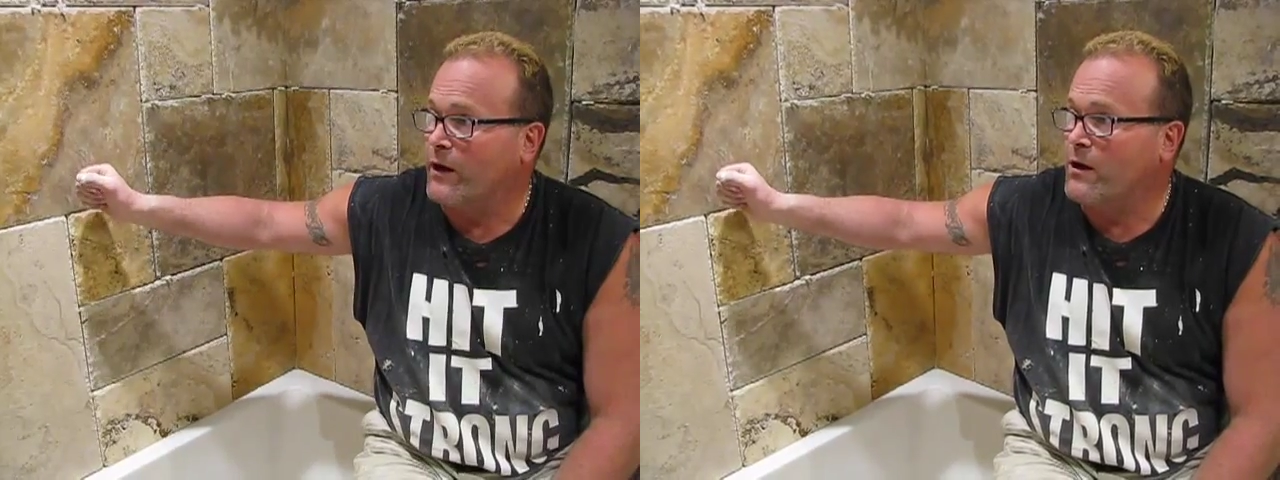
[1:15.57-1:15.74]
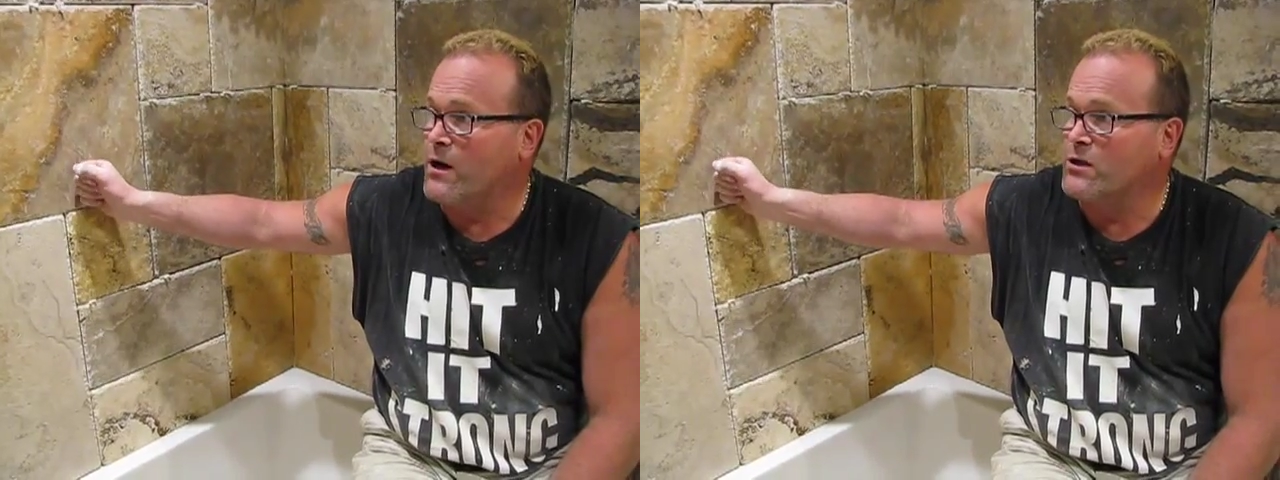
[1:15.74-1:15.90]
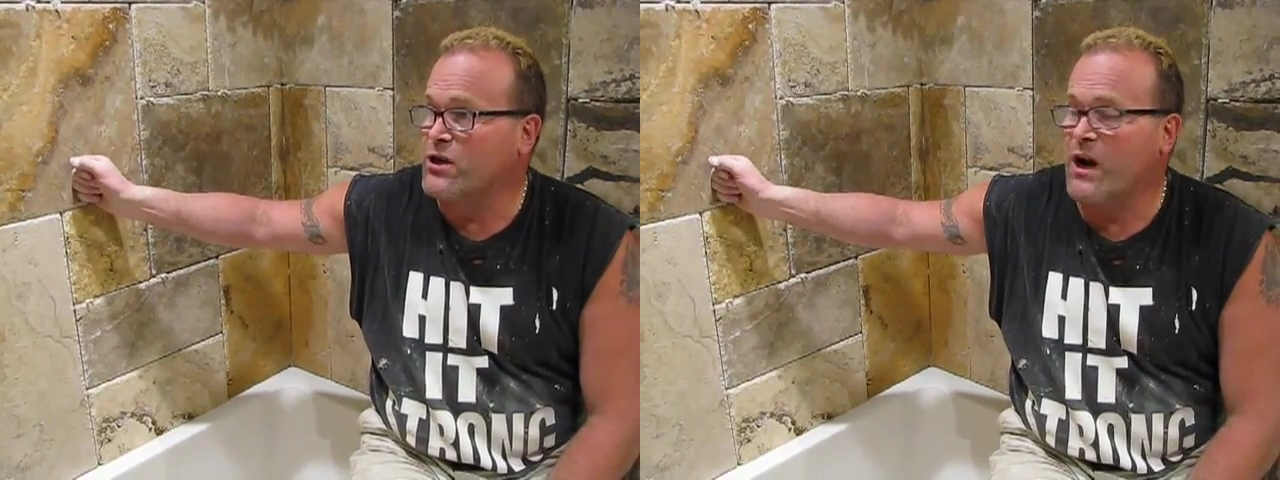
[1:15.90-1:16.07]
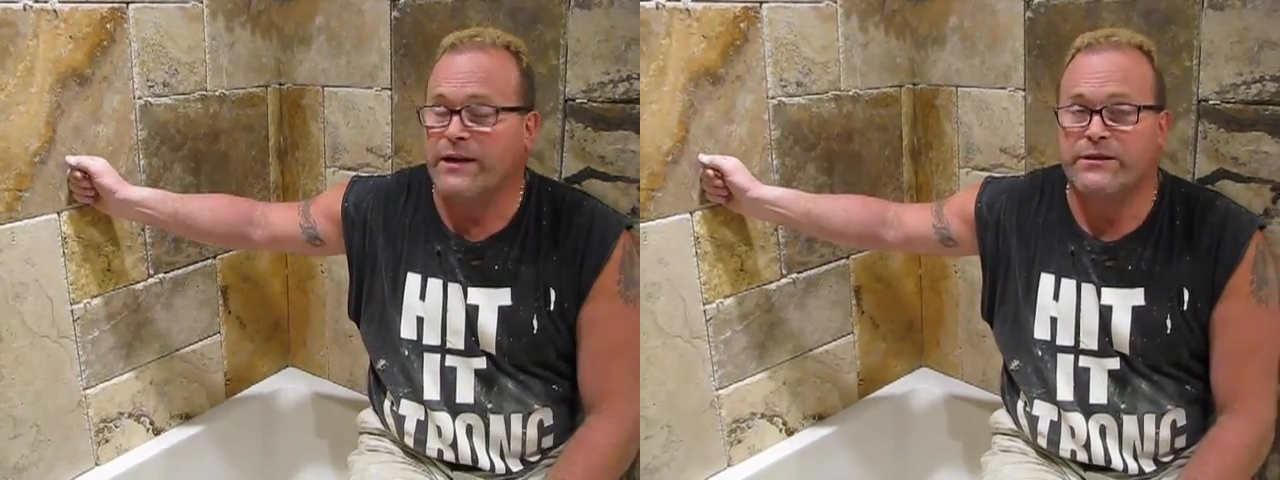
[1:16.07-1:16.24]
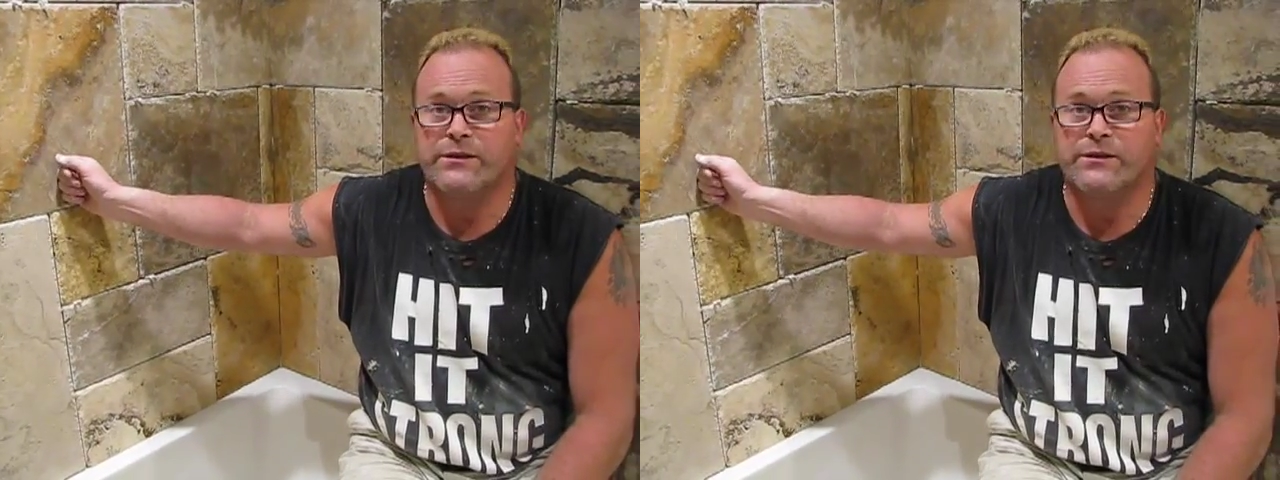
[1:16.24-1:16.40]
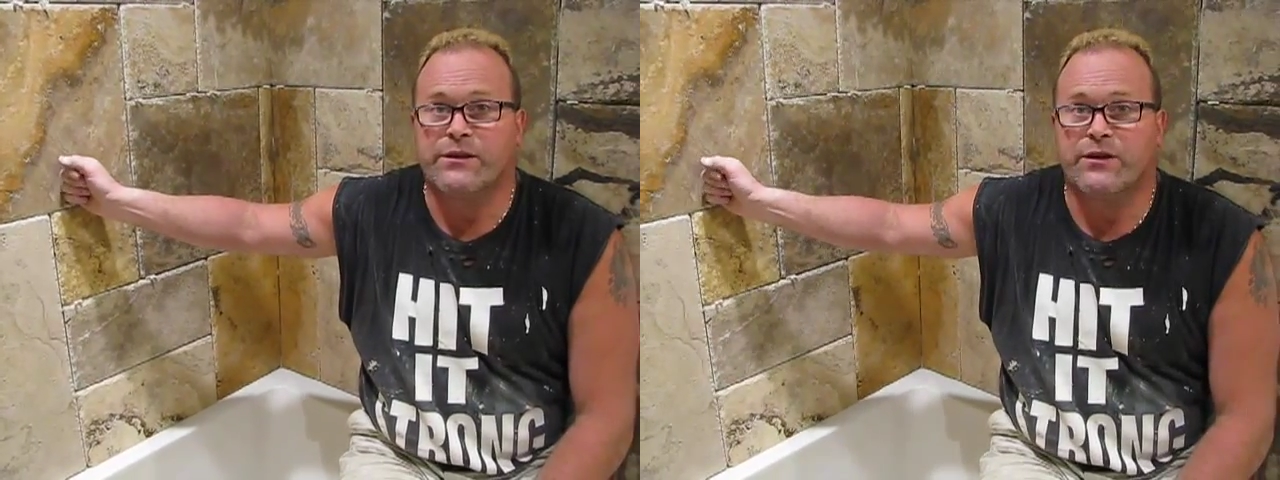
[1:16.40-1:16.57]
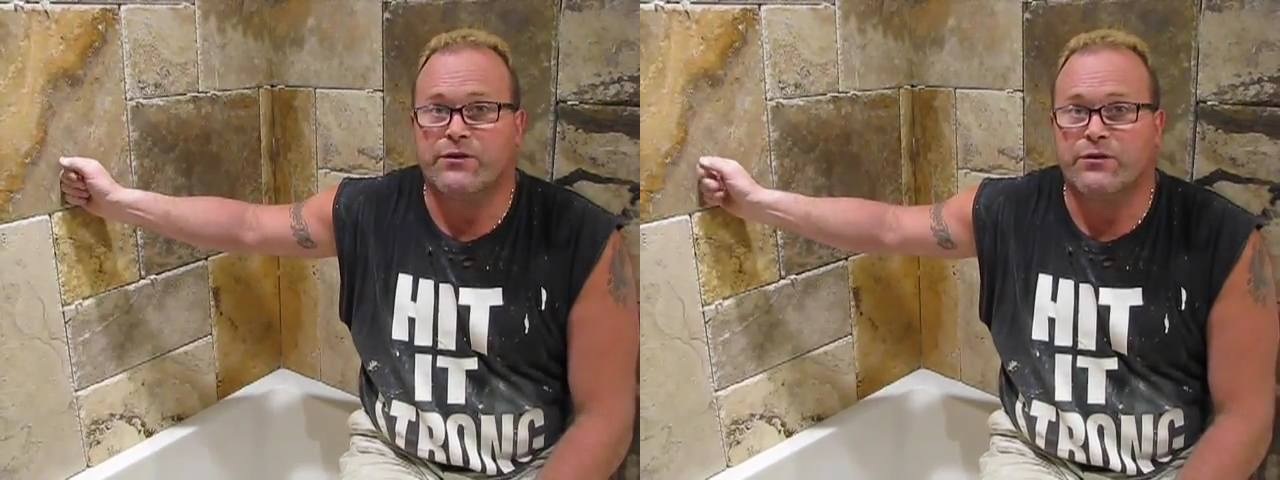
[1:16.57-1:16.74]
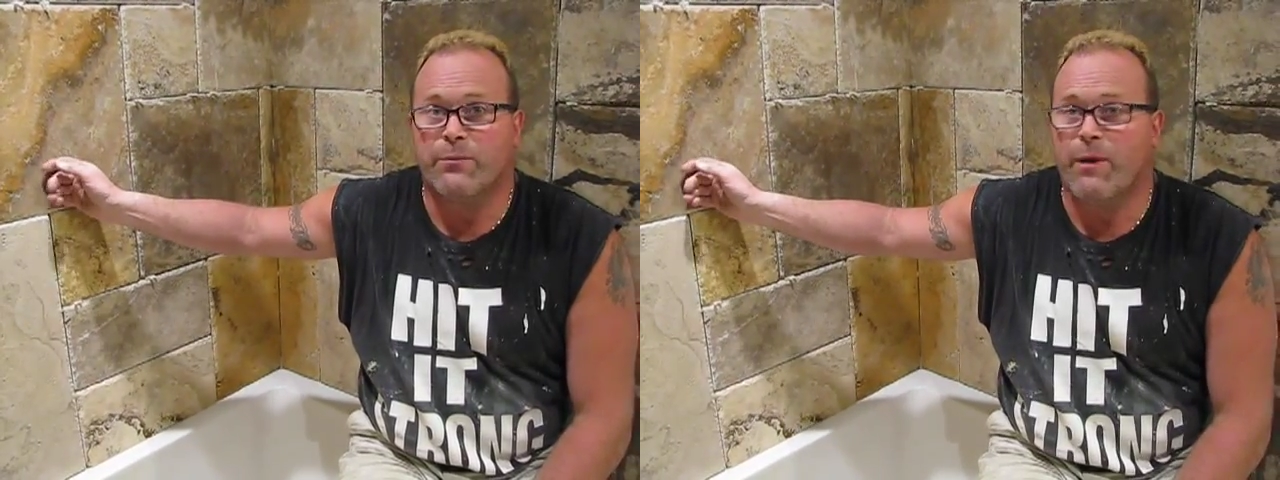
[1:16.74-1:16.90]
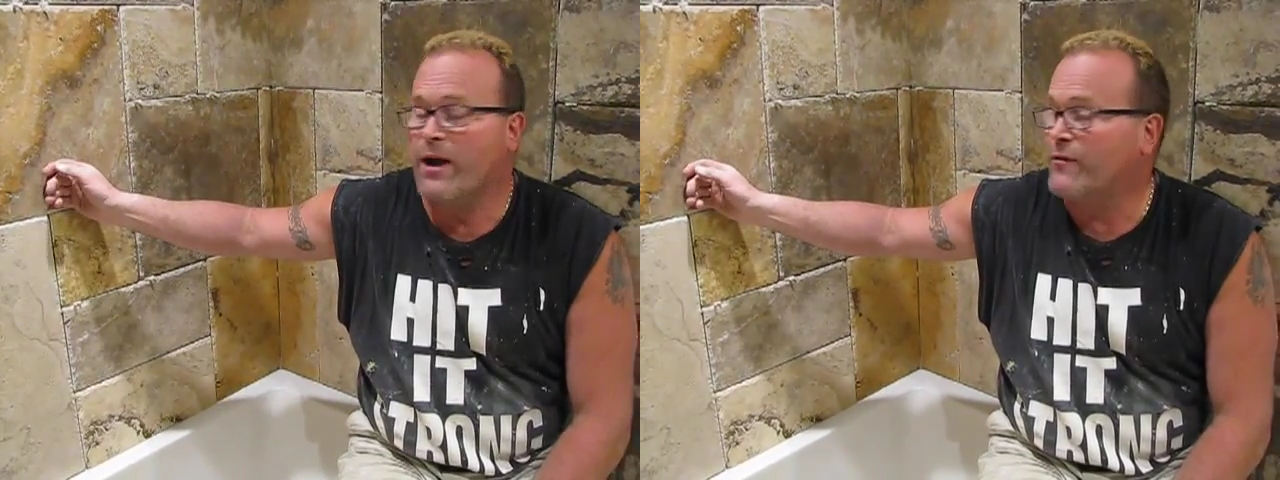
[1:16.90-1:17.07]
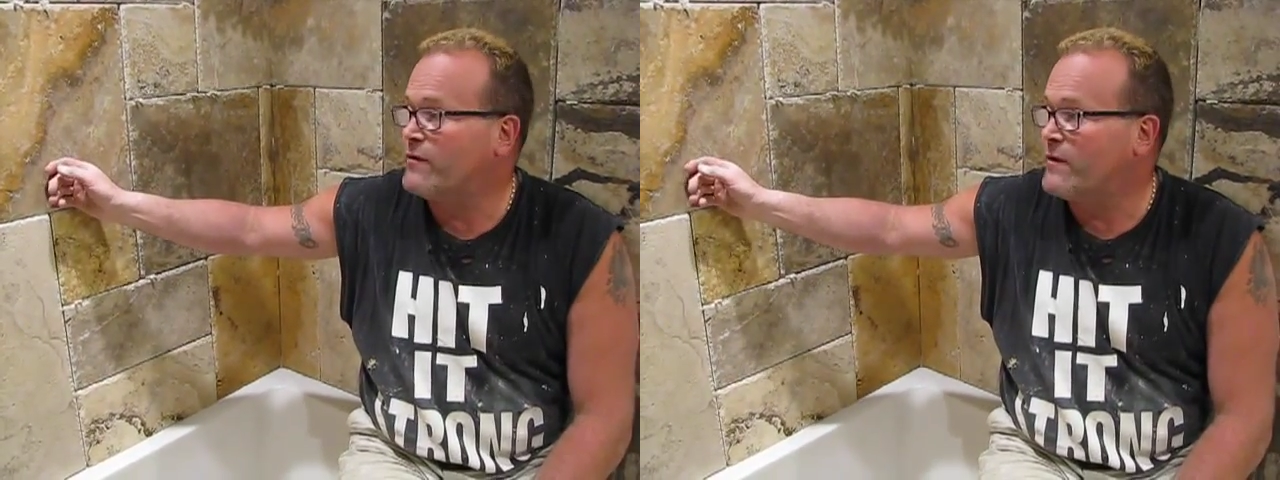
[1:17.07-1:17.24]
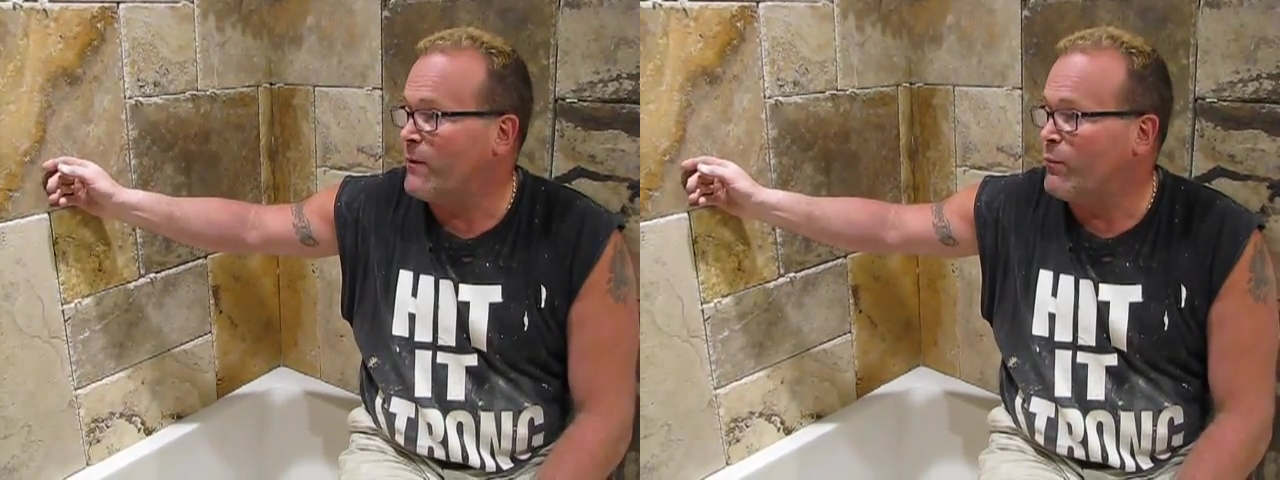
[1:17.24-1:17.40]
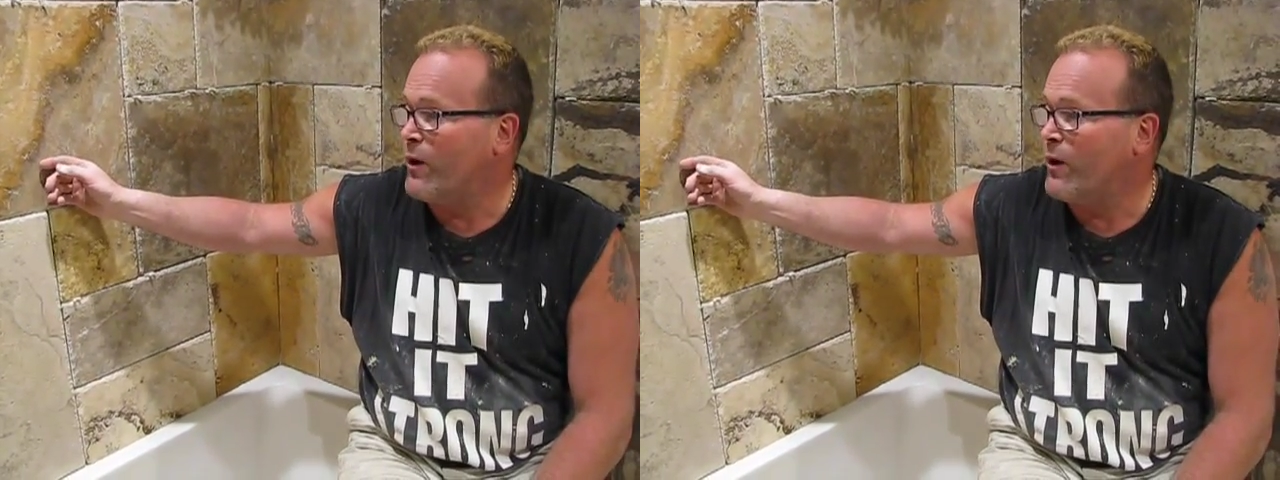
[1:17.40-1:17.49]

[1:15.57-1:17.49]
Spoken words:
contractors that are doing bathtub